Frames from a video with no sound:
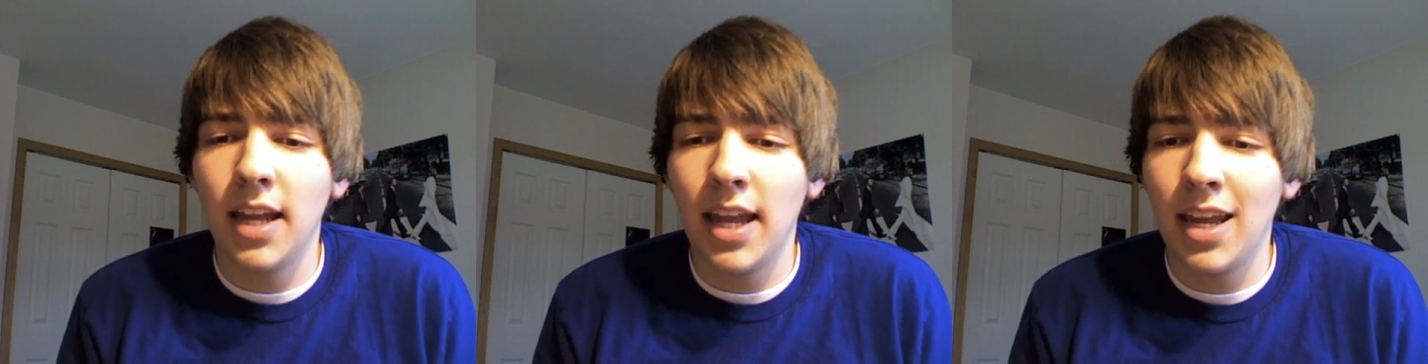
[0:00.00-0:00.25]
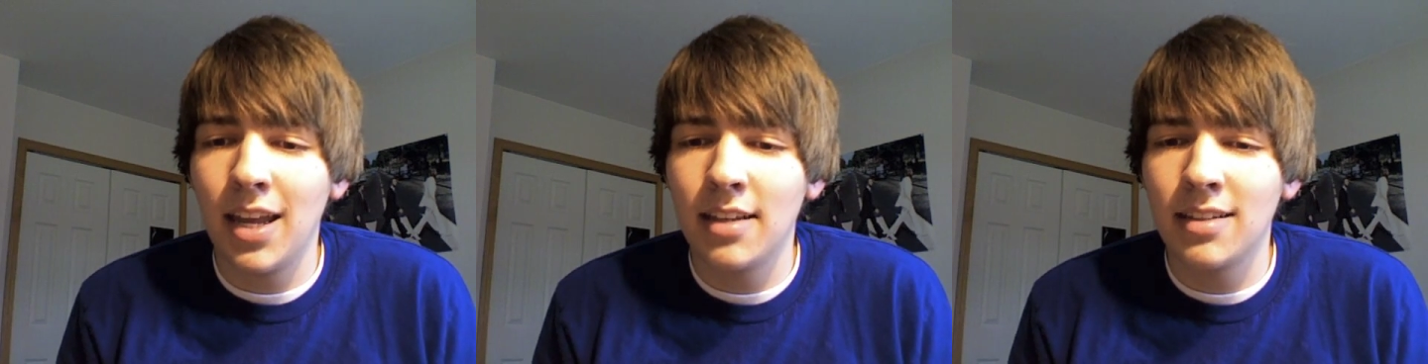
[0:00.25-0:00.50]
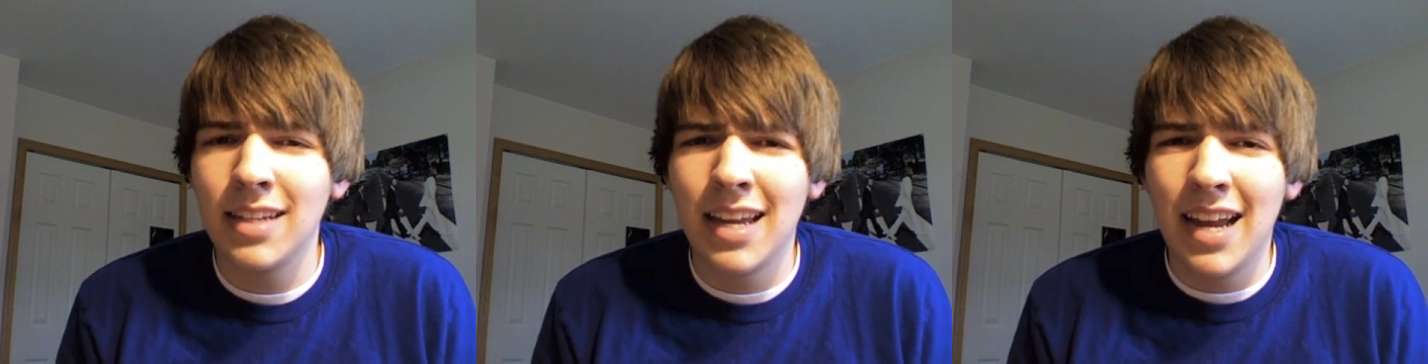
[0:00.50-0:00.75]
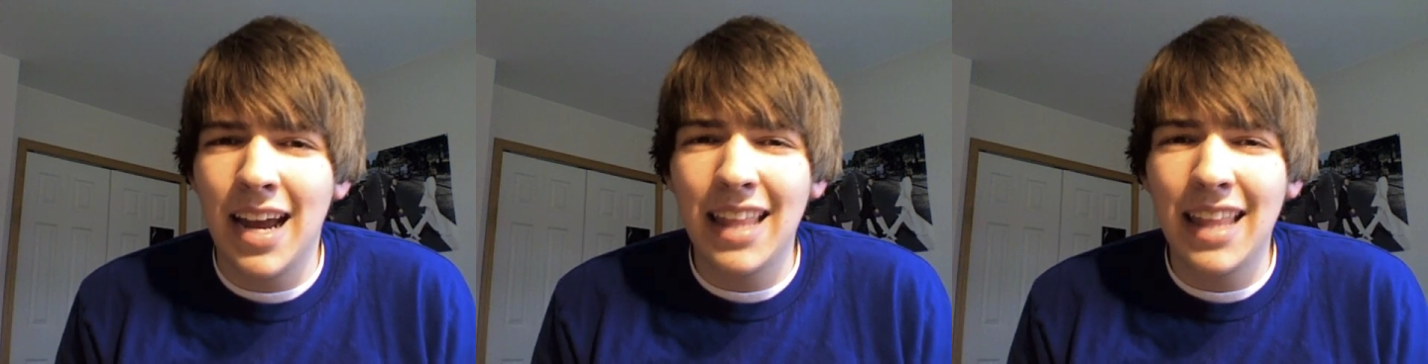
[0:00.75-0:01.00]
And
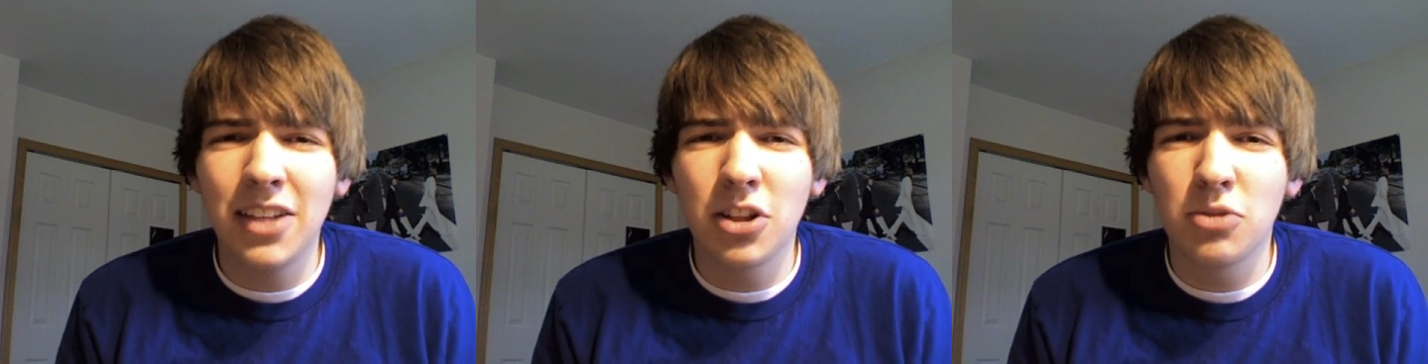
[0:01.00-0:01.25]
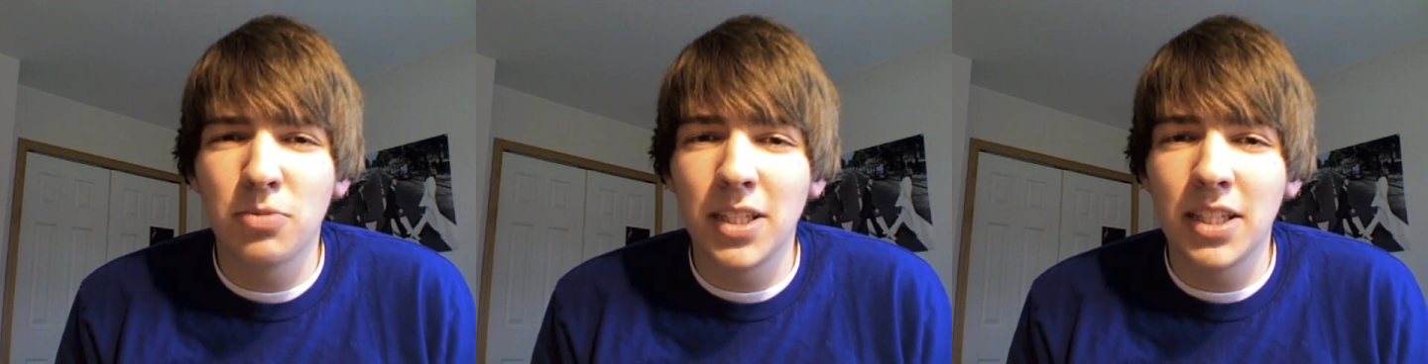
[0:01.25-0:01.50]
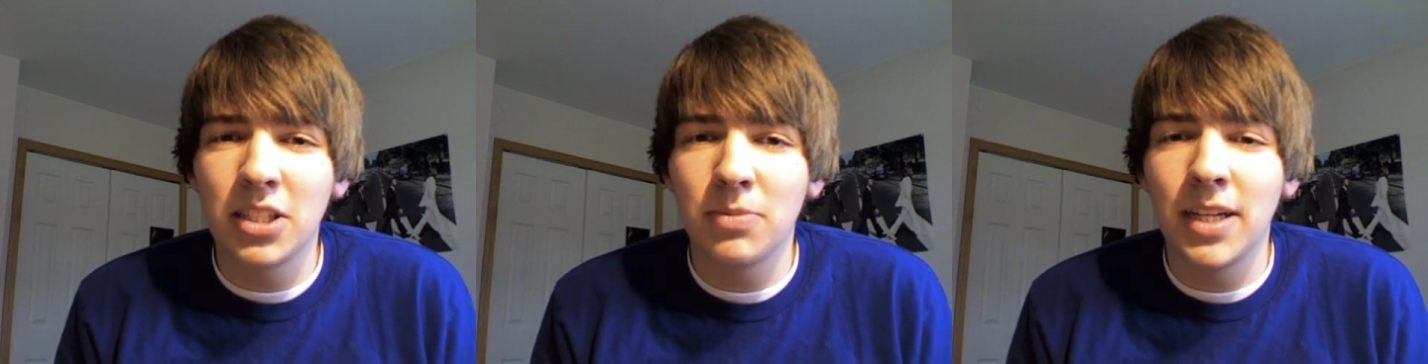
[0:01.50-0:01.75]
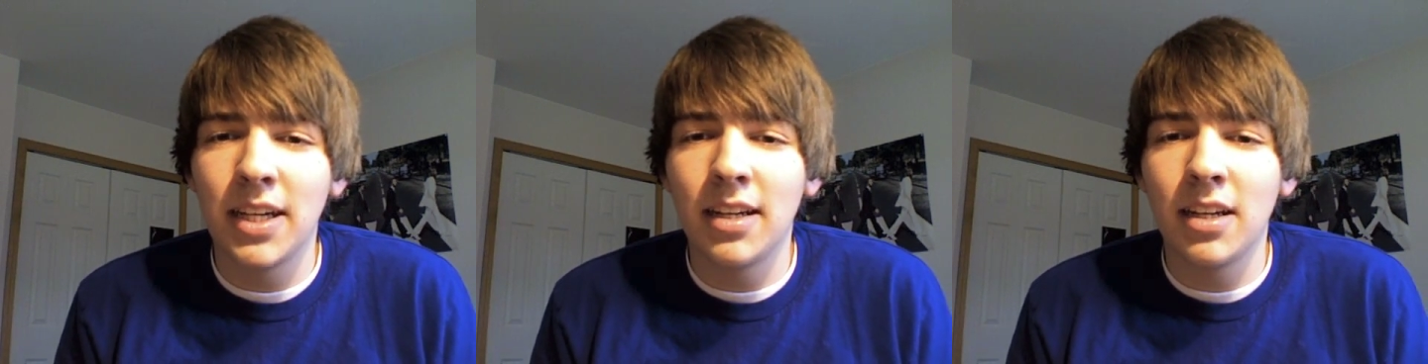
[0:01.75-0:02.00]
I think it looks really
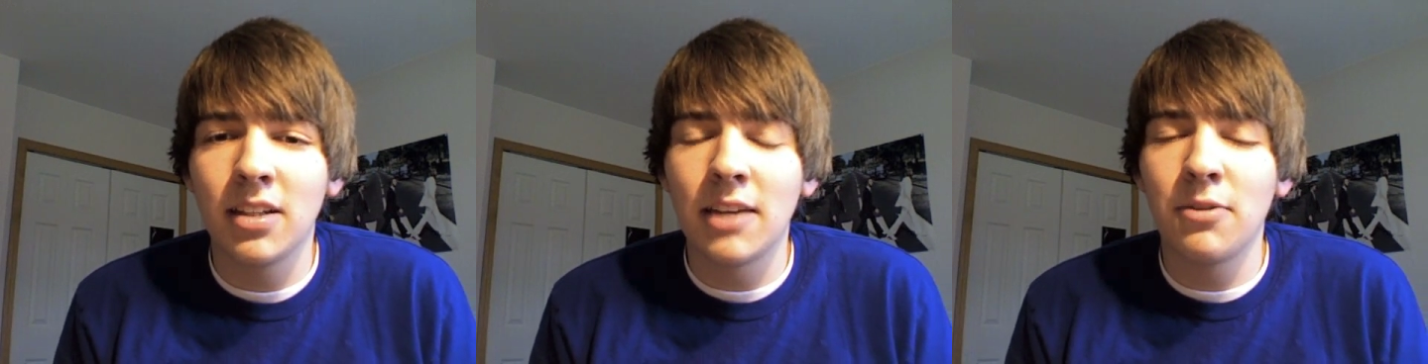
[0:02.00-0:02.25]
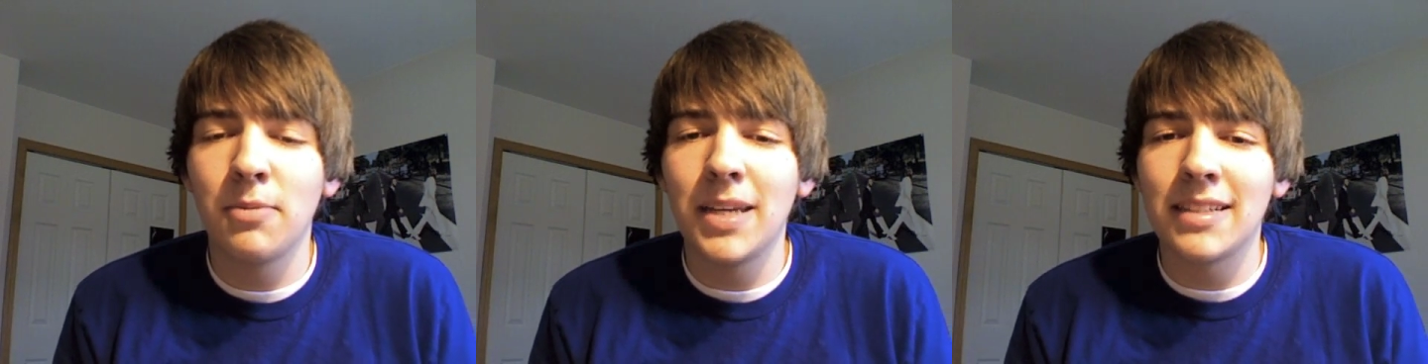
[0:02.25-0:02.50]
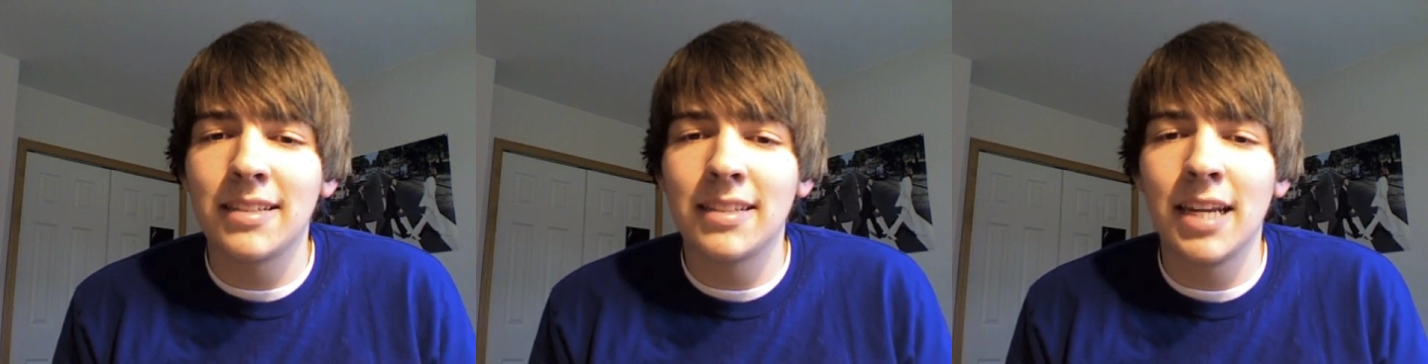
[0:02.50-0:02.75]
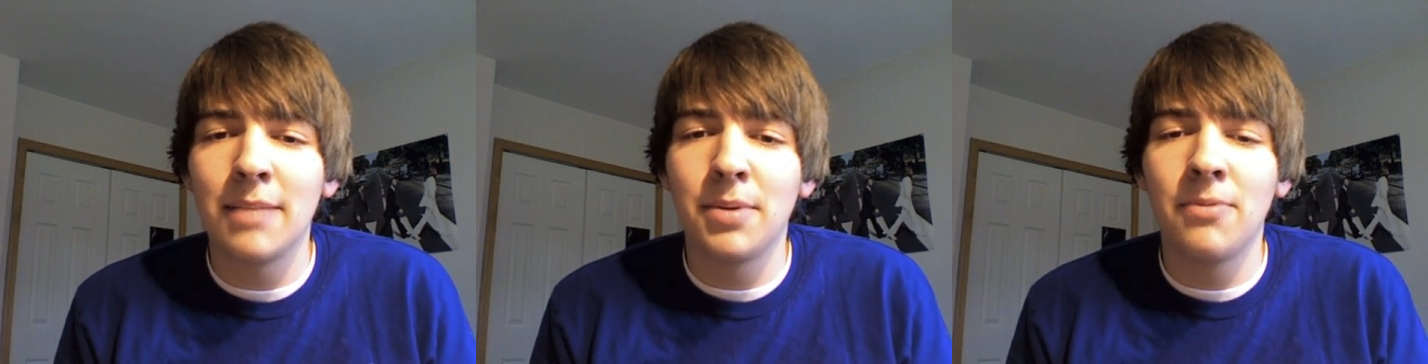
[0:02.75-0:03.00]
sweet. It'll definitely be a
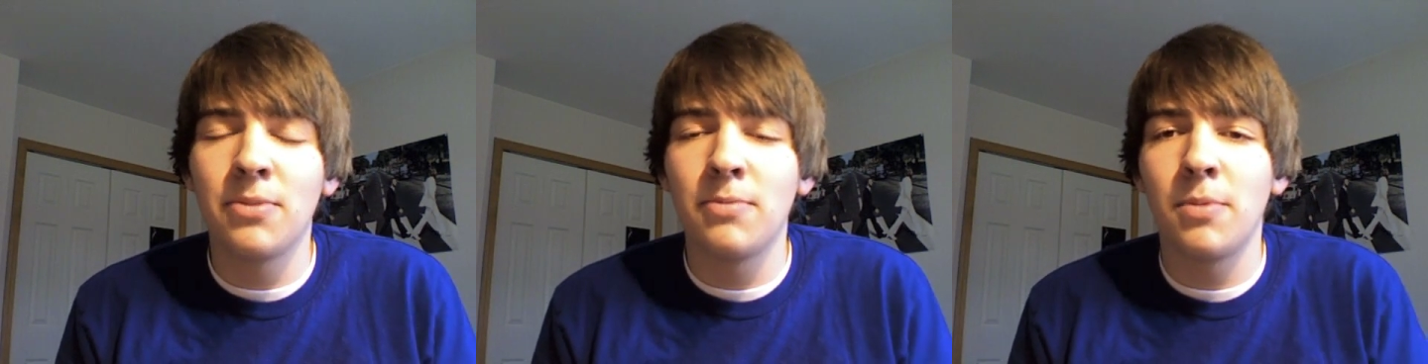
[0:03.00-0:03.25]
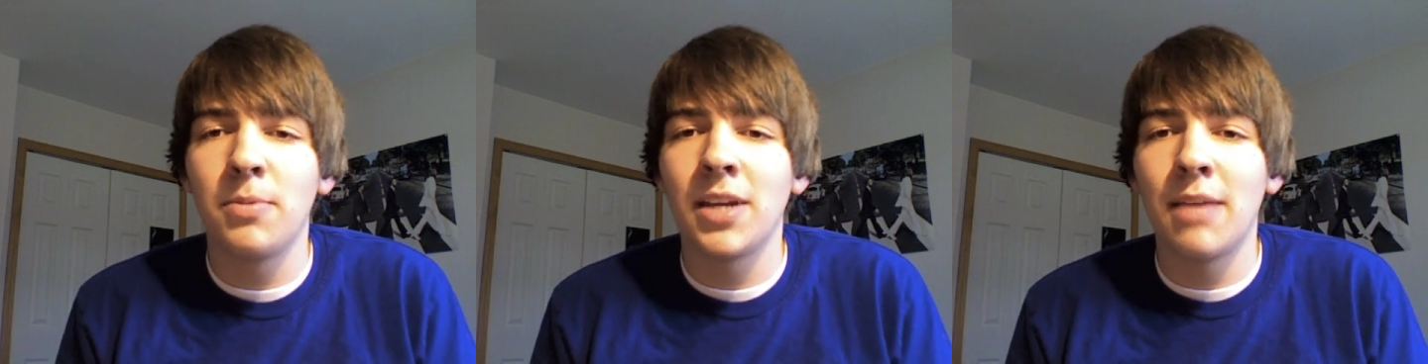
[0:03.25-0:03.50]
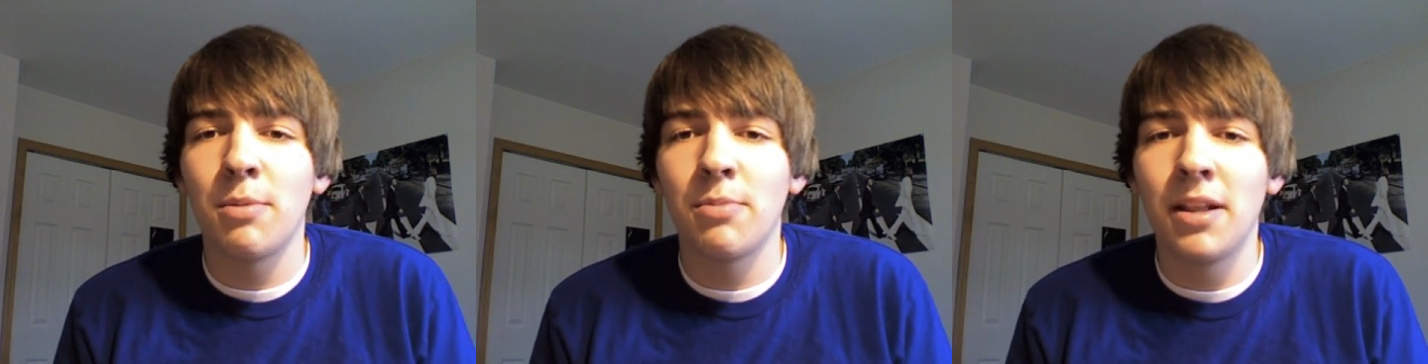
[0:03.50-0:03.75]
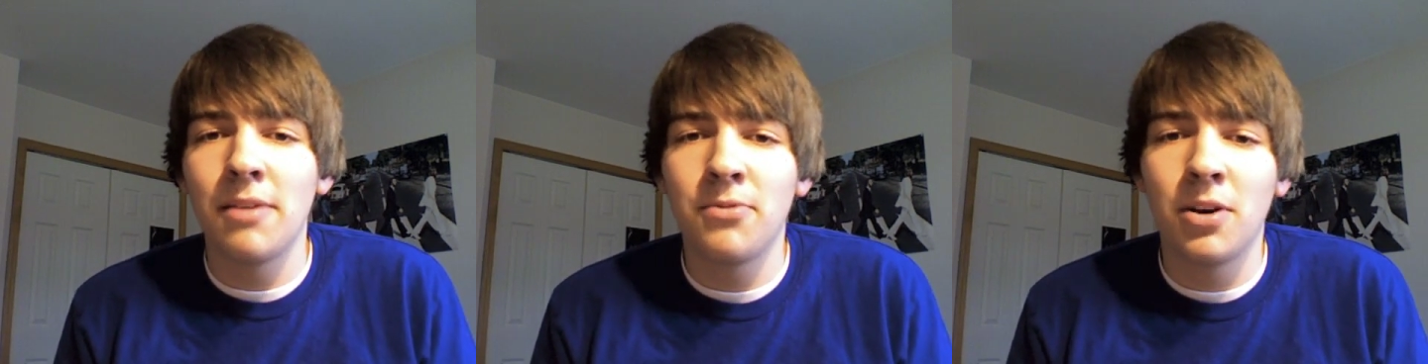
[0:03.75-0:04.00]
step up from the mobile gaming
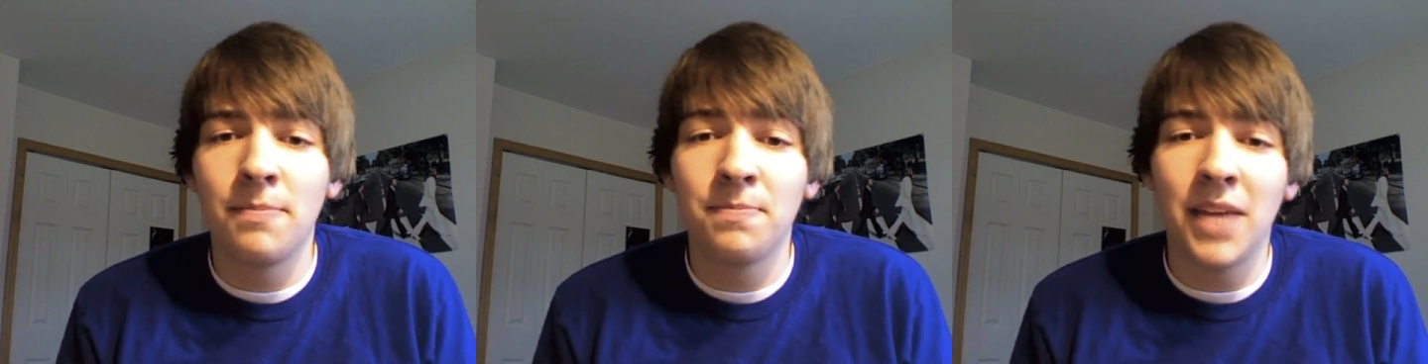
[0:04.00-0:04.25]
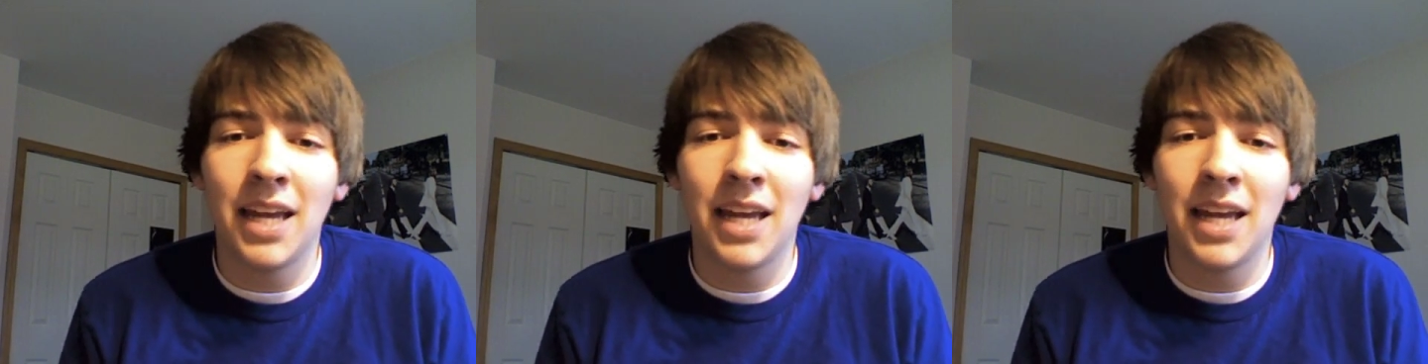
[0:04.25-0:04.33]
platform.